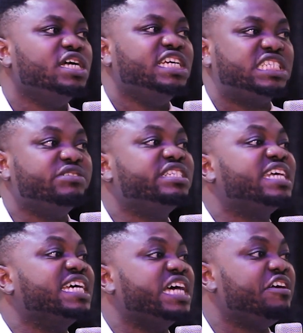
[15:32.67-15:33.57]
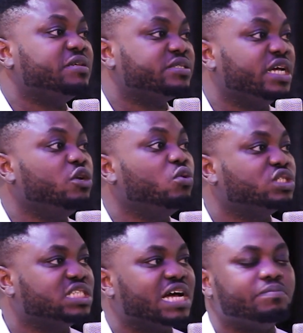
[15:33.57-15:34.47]
he seems these guys are resisting, I don't want
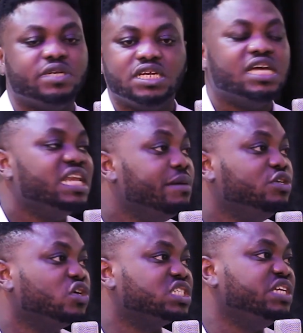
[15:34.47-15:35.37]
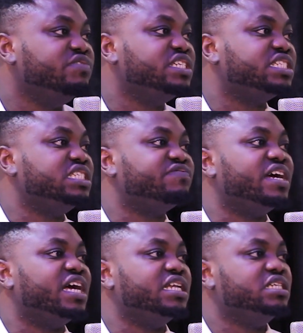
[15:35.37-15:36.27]
to sack me. Let me just leave this seat
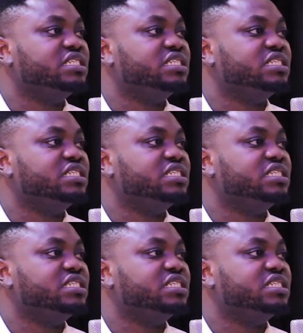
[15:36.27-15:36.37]
finally.